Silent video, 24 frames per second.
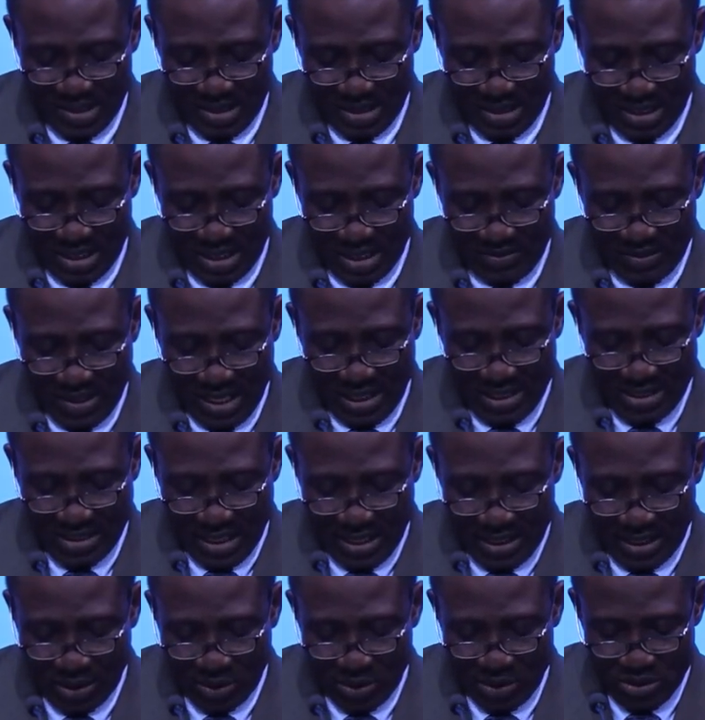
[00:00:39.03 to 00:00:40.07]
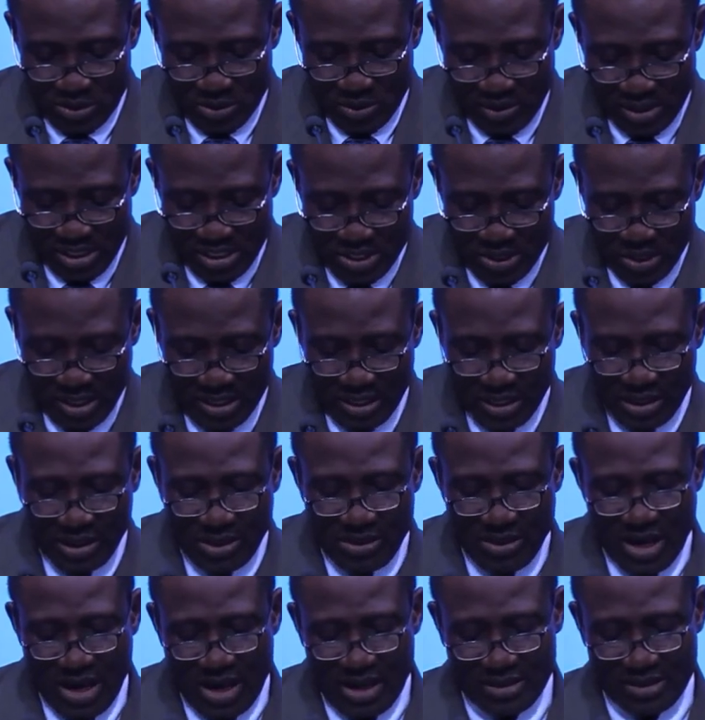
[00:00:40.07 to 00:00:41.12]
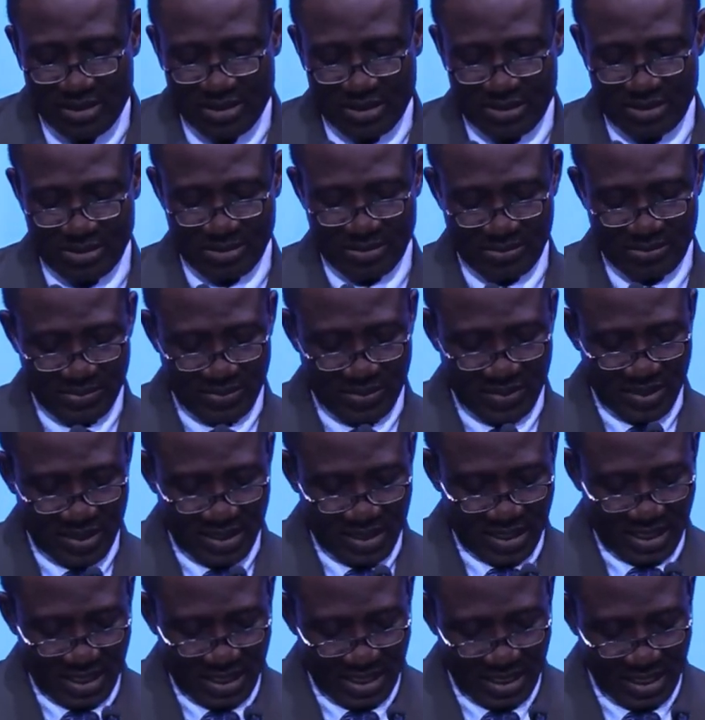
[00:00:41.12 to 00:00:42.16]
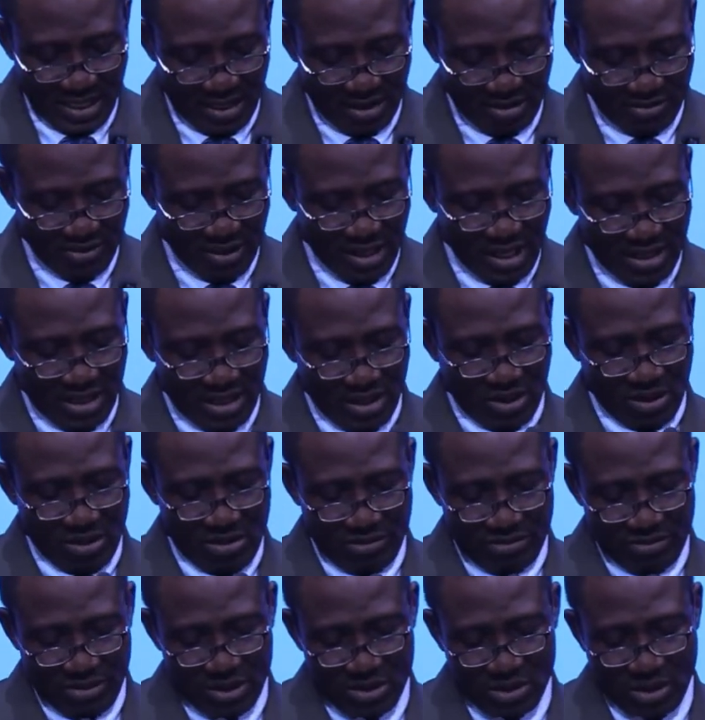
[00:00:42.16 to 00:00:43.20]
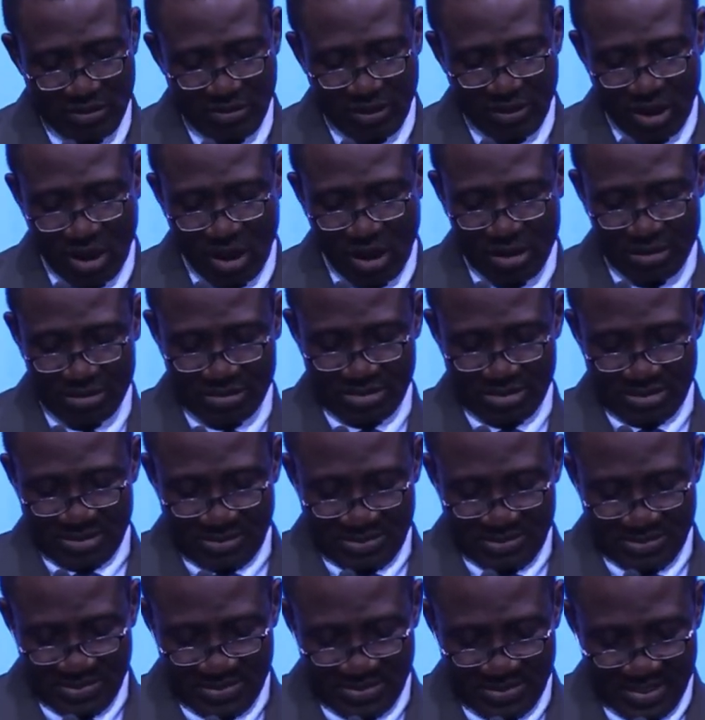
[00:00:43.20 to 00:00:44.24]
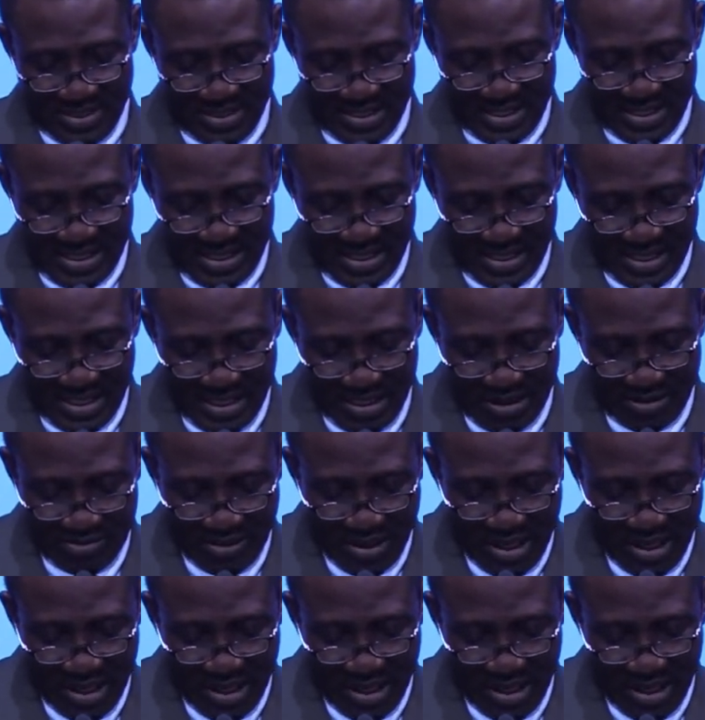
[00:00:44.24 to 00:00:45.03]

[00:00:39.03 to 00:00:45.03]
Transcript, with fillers: if there is any consolation in Christ, if any comfort of love, if